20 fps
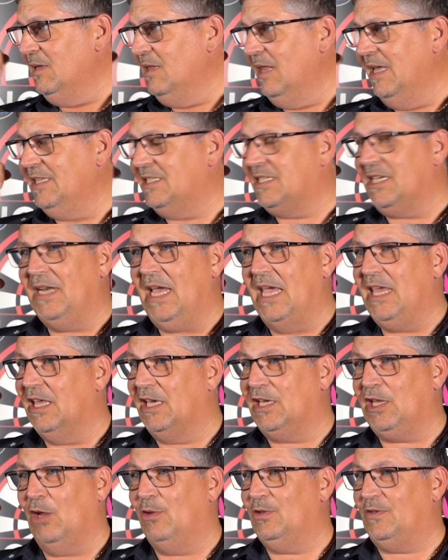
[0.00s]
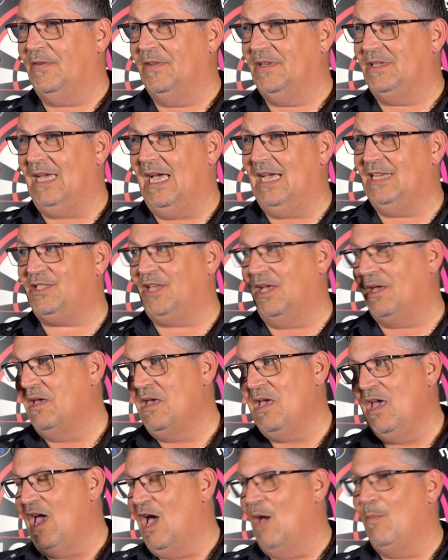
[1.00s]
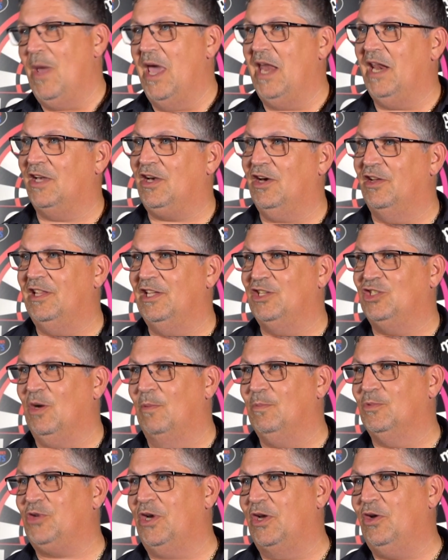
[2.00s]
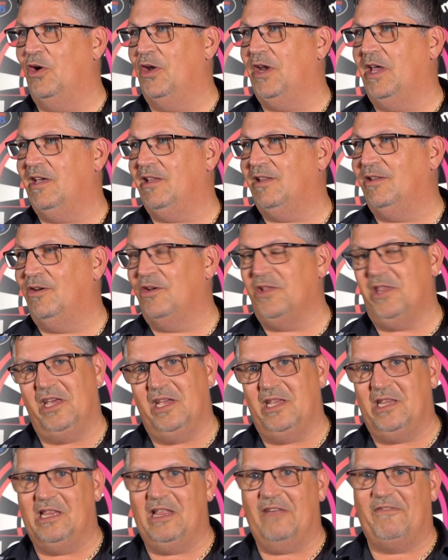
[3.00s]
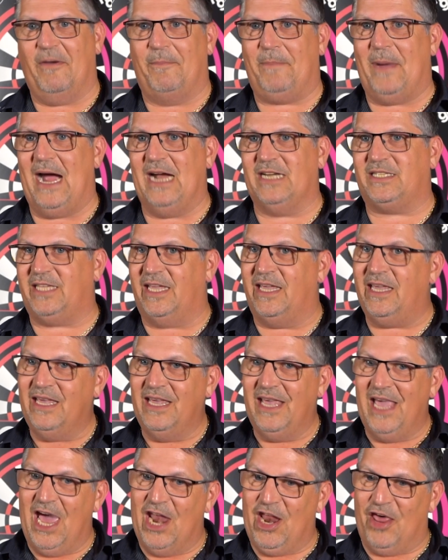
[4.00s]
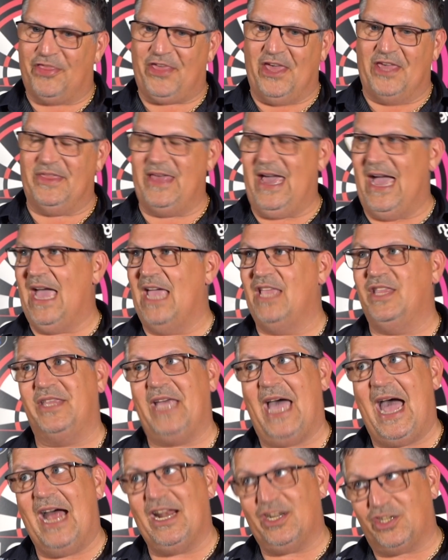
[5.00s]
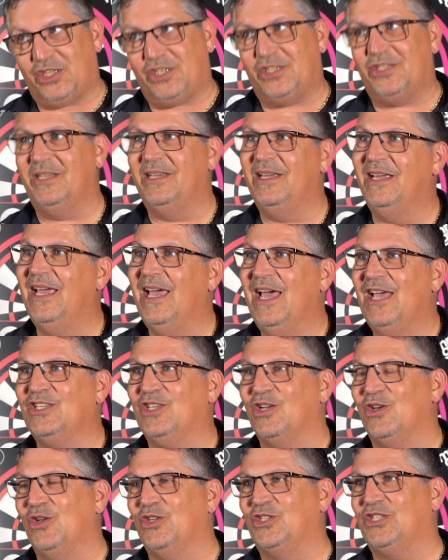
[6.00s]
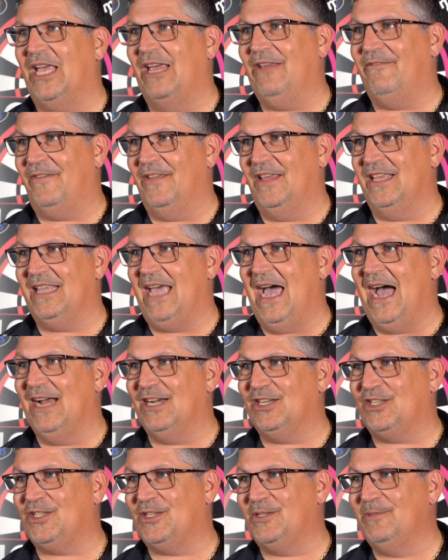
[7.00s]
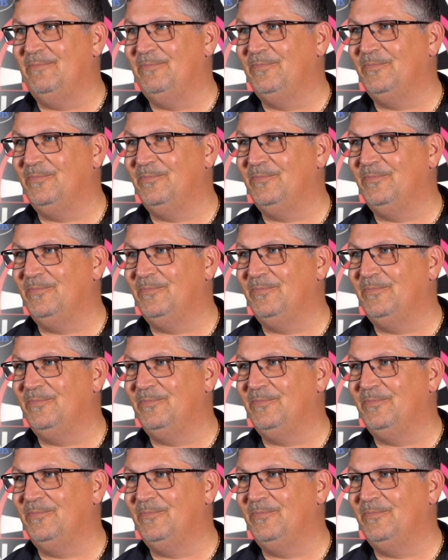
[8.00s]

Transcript: like tonight, the crowd's fantastic. America, they jumped right on it. You know, they love a party. And I think that in darts, it's a good sign for the darts.